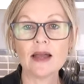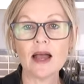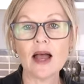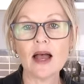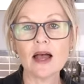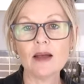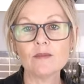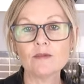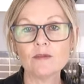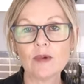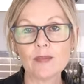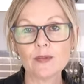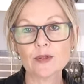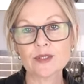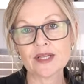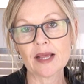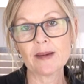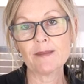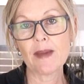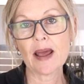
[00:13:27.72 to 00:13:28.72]
um,
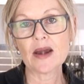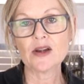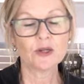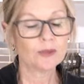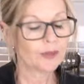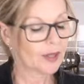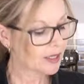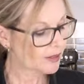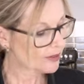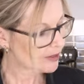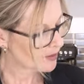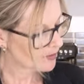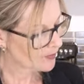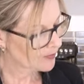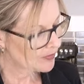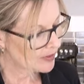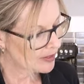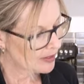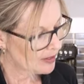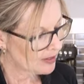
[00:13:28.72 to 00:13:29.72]
represent manual mode.
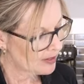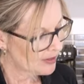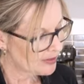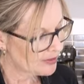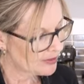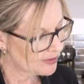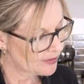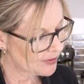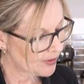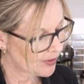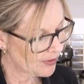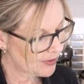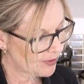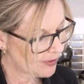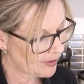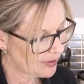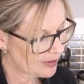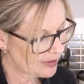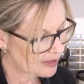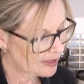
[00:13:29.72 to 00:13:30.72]
So
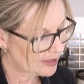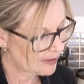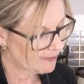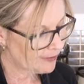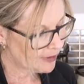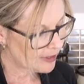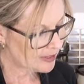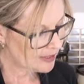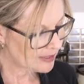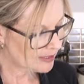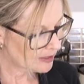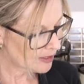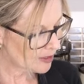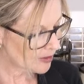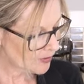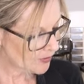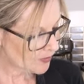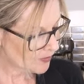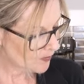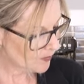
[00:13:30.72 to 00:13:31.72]
the first
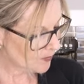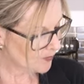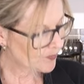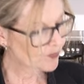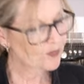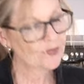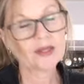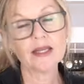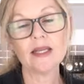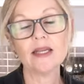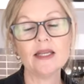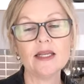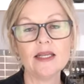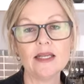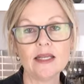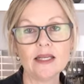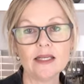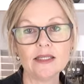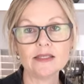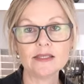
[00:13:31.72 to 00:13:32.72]
circle
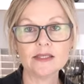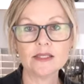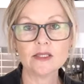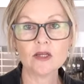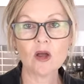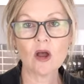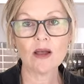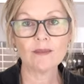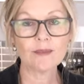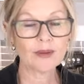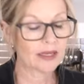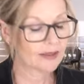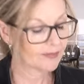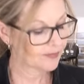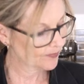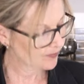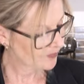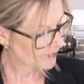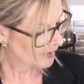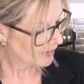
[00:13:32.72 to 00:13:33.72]
is the timer.
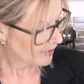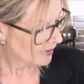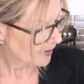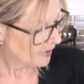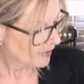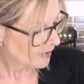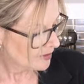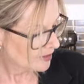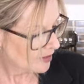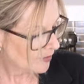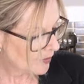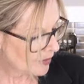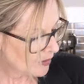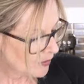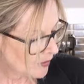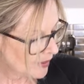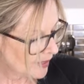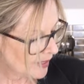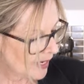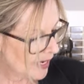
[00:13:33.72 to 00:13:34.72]
So we're
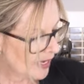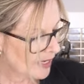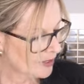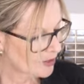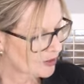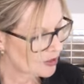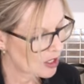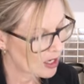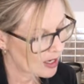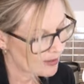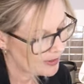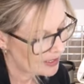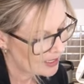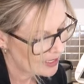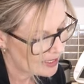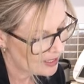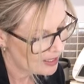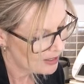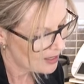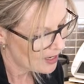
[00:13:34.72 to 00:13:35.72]
looking at a timer
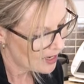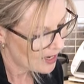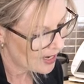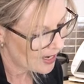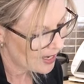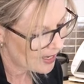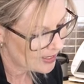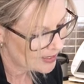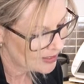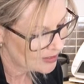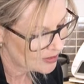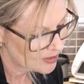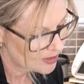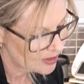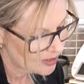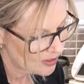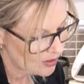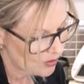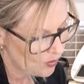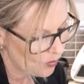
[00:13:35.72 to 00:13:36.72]
here, and
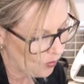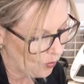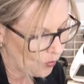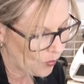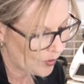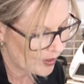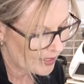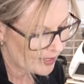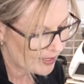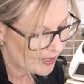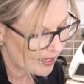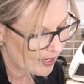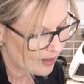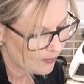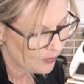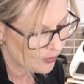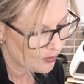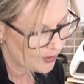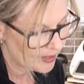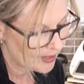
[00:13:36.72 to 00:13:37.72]
we are
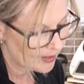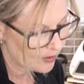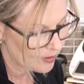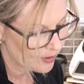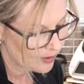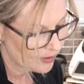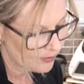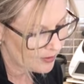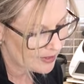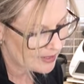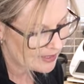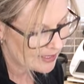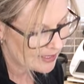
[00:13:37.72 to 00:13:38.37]
putting three